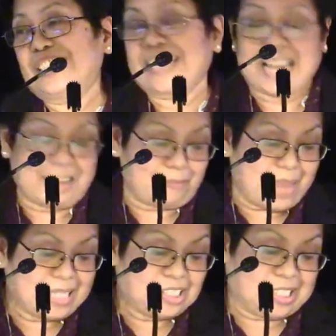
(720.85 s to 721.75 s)
that I have
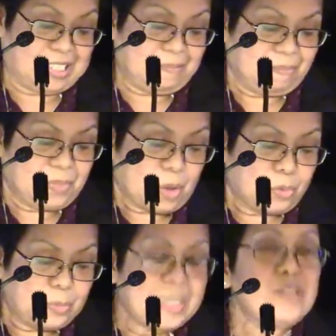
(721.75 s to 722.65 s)
mentioned,
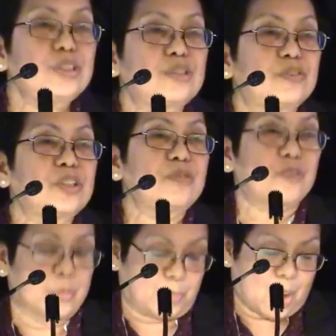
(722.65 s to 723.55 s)
would be useful
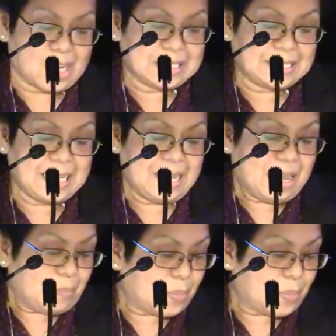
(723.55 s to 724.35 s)
for policy,